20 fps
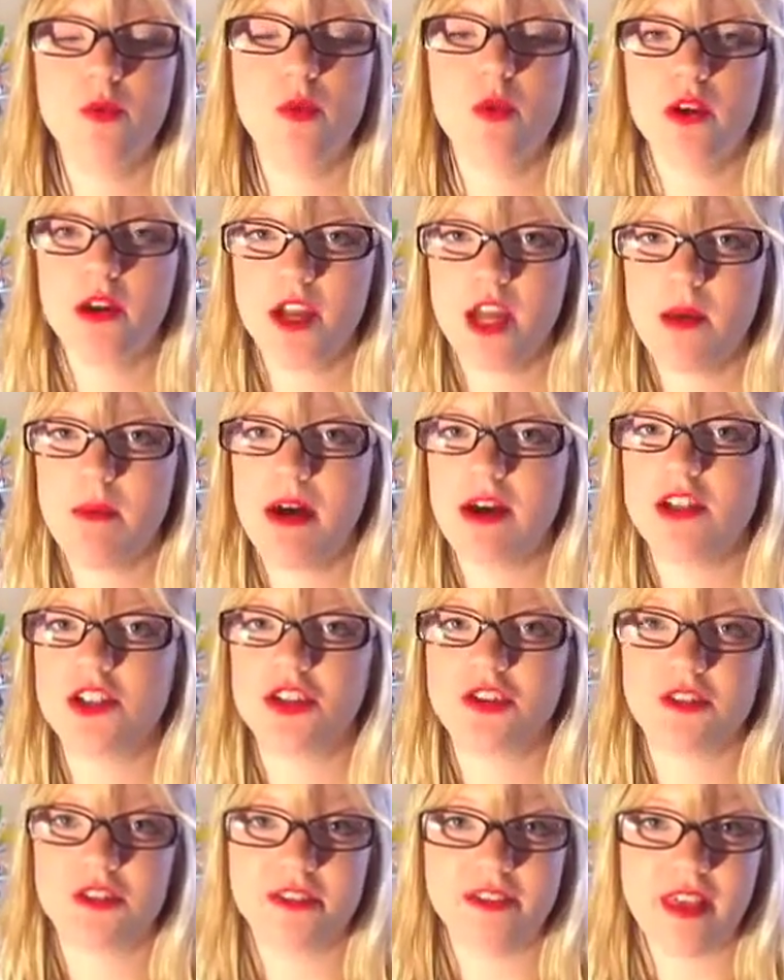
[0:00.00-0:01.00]
Worry about
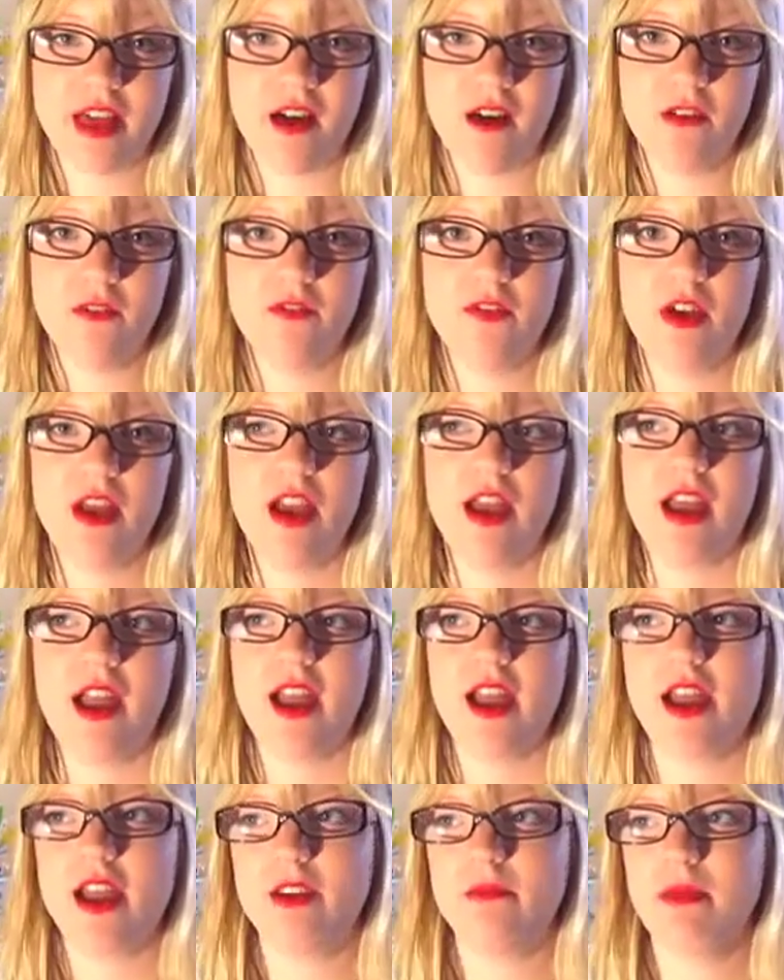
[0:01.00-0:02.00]
yourself
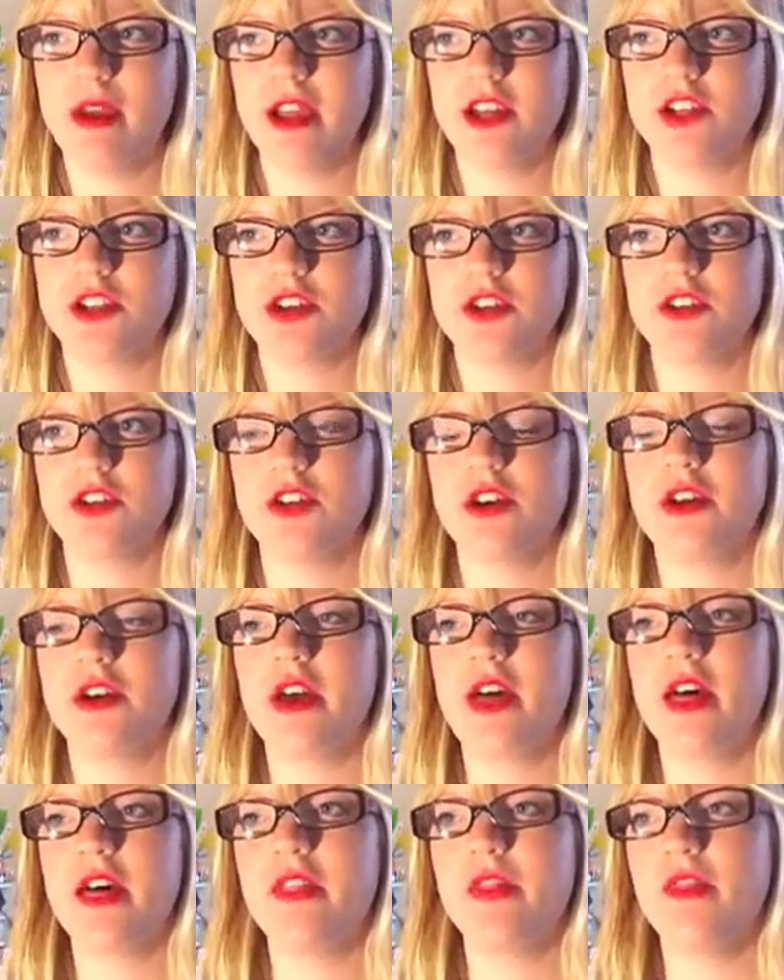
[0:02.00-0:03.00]
and make sure
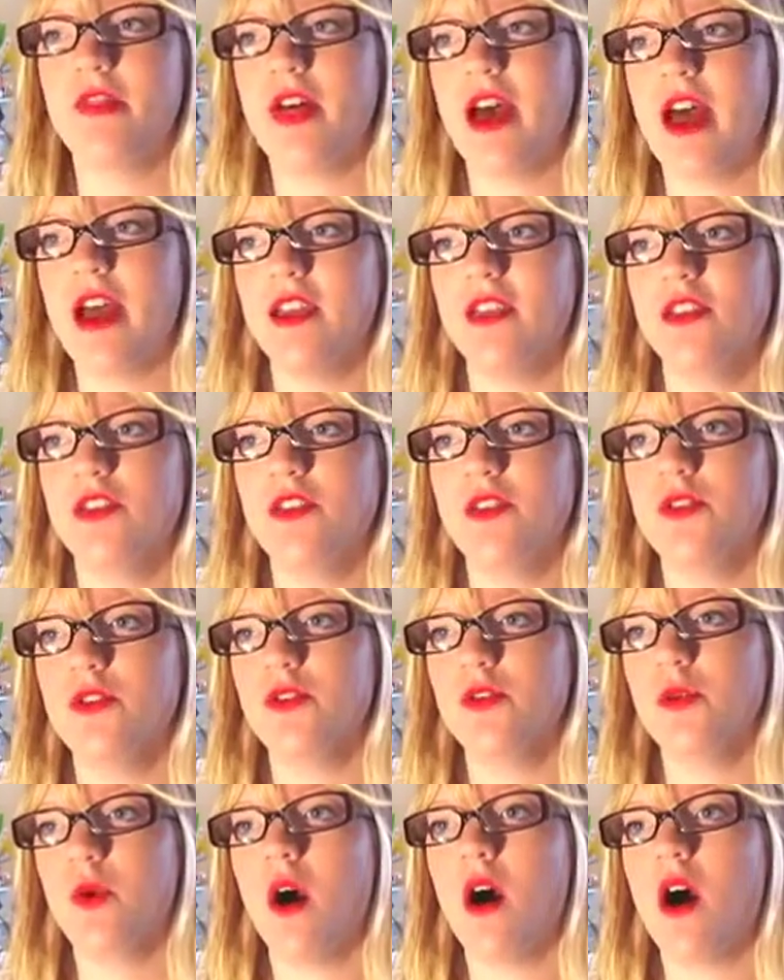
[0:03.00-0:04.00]
that
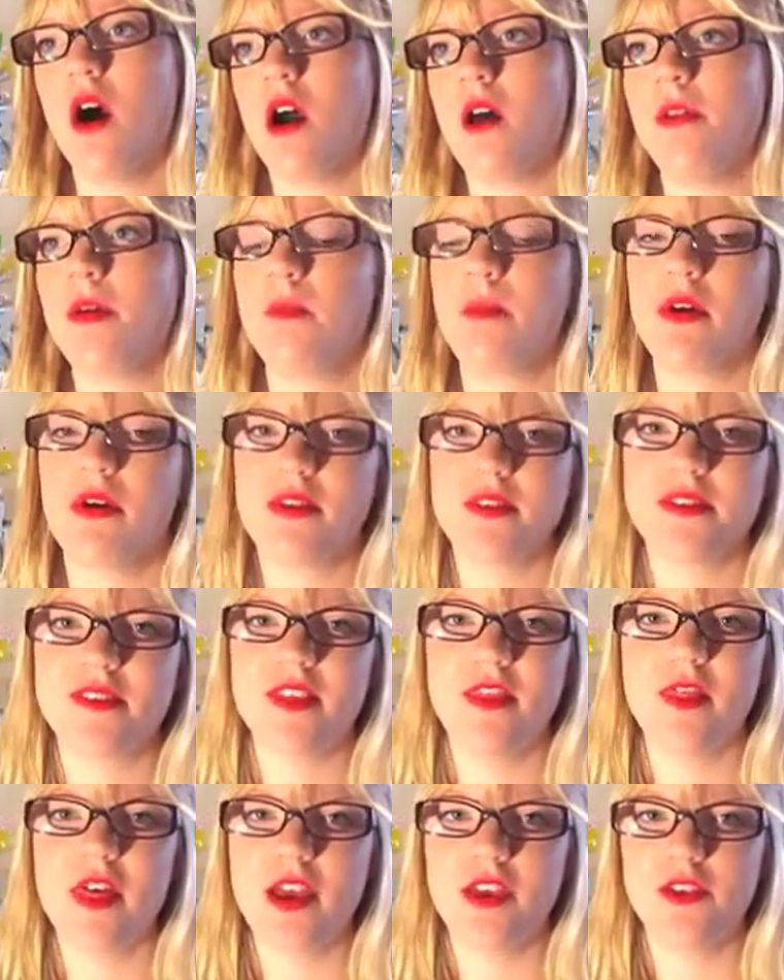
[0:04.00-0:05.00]
you are the
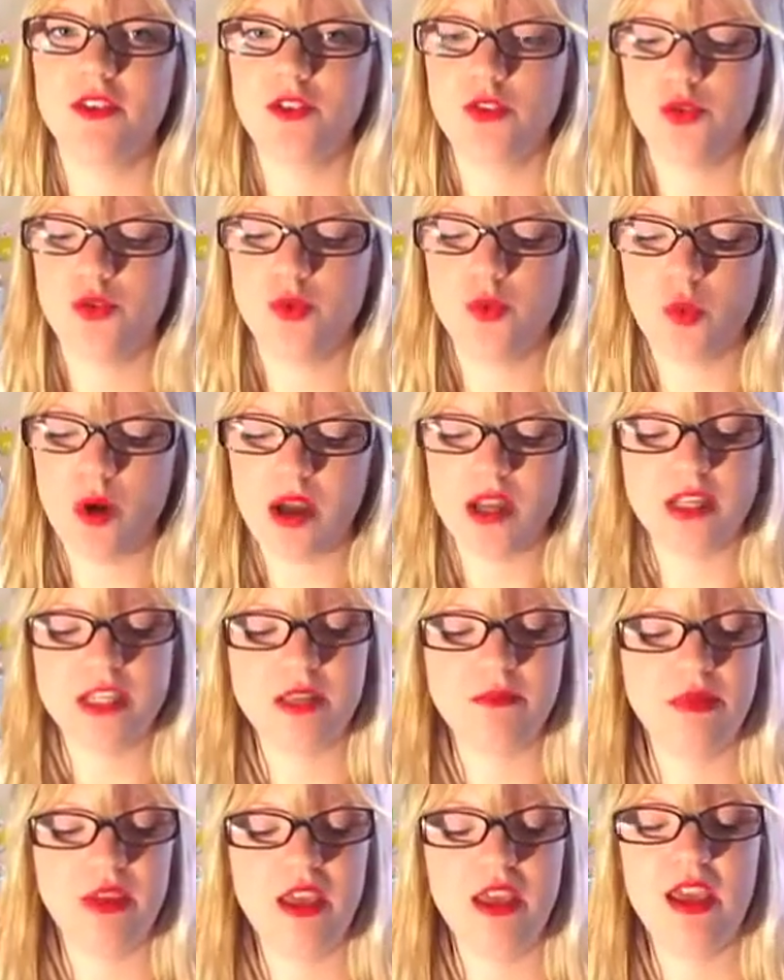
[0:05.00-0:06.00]
person that you want
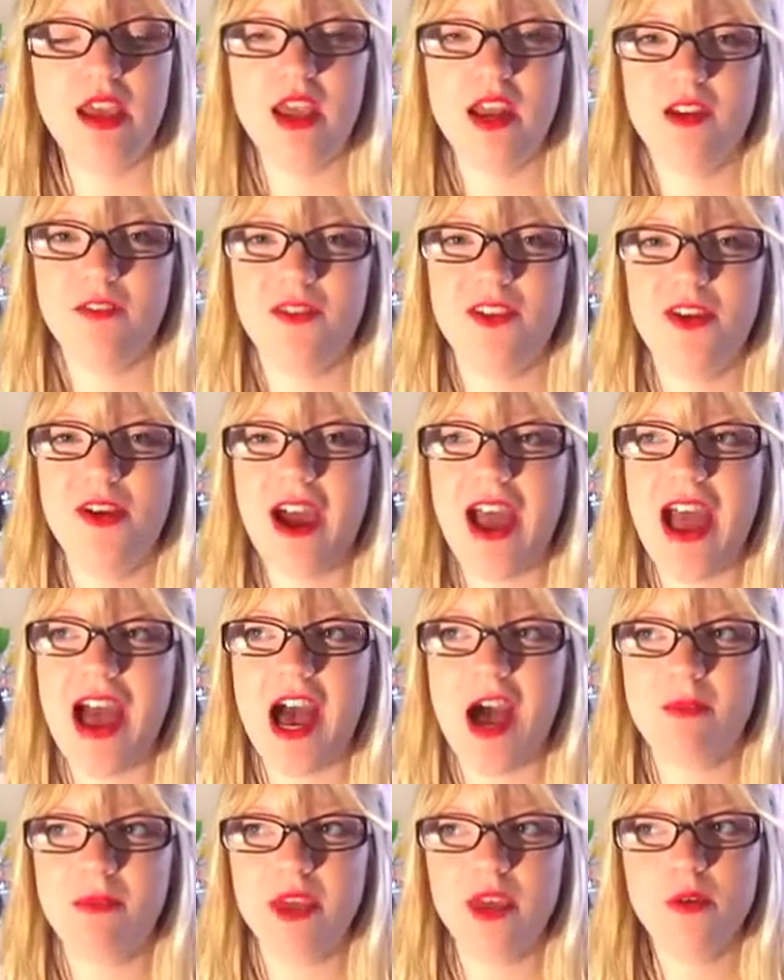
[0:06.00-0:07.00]
to be, and if you're
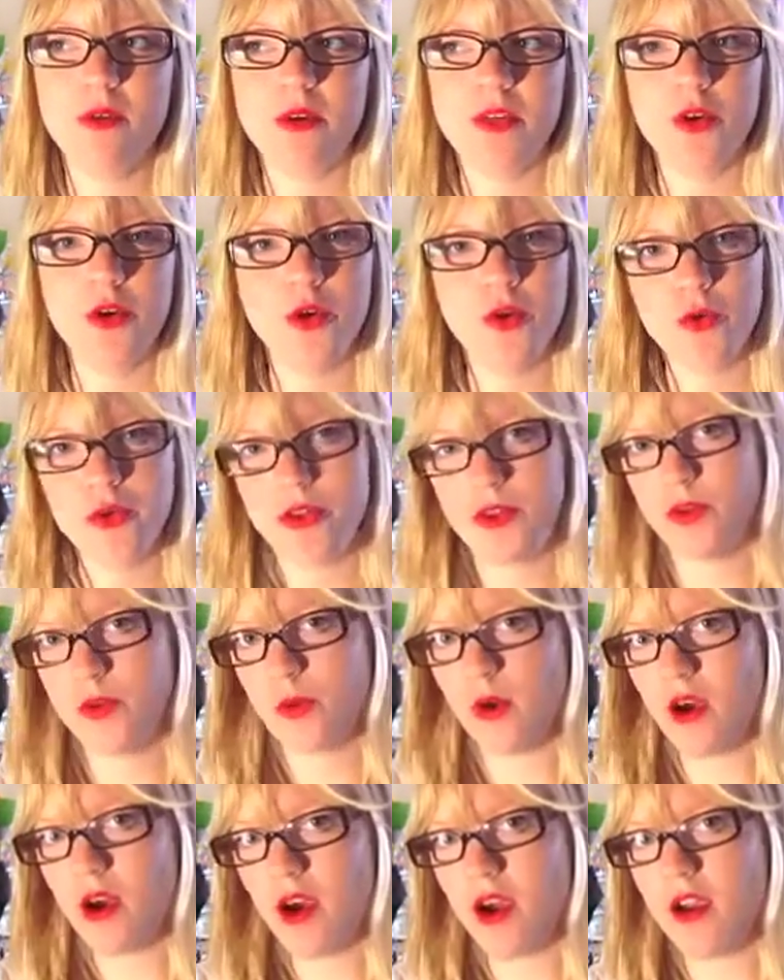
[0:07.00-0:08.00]
happy with who
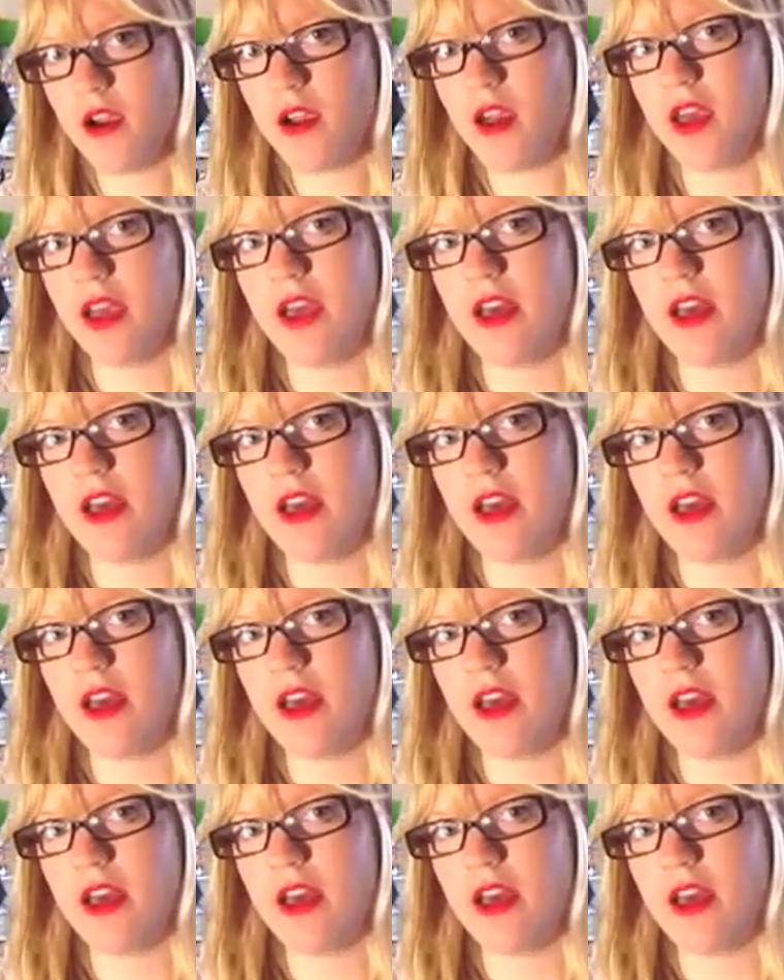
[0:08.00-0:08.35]
you are,